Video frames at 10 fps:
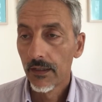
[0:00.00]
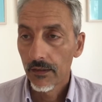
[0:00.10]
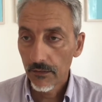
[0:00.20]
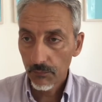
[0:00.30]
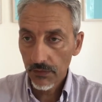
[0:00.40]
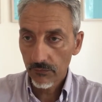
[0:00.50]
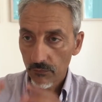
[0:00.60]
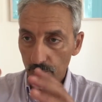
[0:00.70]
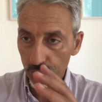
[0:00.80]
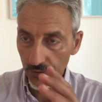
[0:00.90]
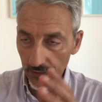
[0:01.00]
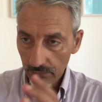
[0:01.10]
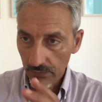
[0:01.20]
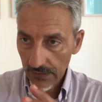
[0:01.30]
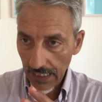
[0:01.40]
This means to bring
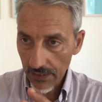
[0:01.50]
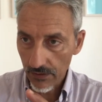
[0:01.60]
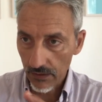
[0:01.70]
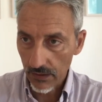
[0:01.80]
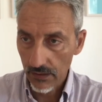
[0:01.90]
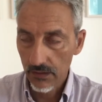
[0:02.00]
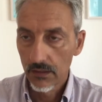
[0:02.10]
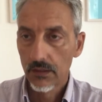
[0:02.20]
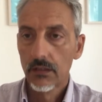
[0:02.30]
together